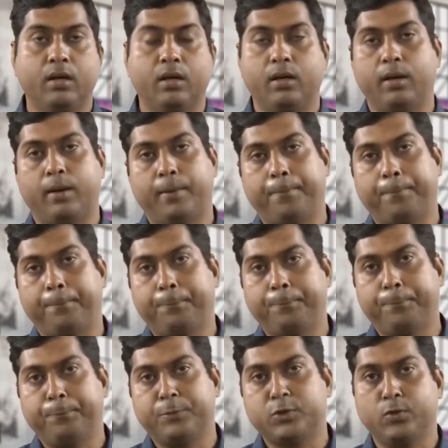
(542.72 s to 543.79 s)
Um,
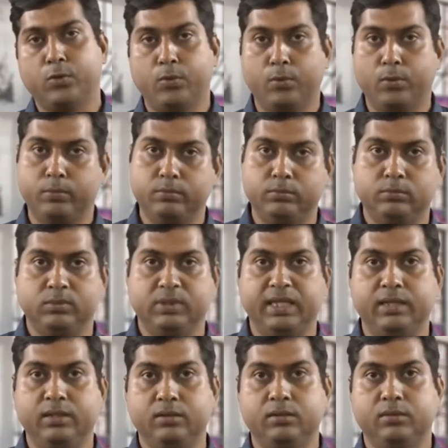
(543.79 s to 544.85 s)
so,
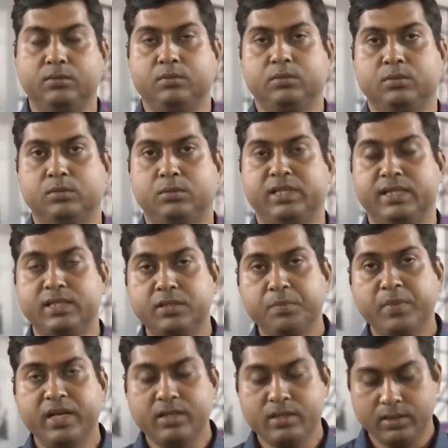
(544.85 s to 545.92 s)
in
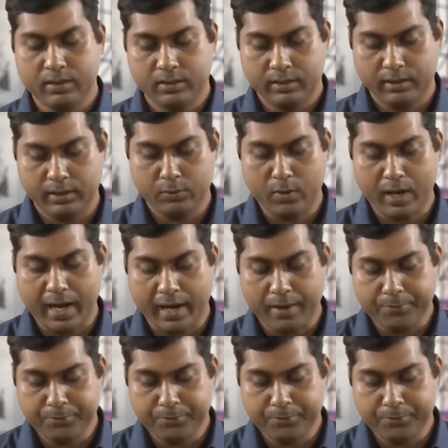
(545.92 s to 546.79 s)
judgment you have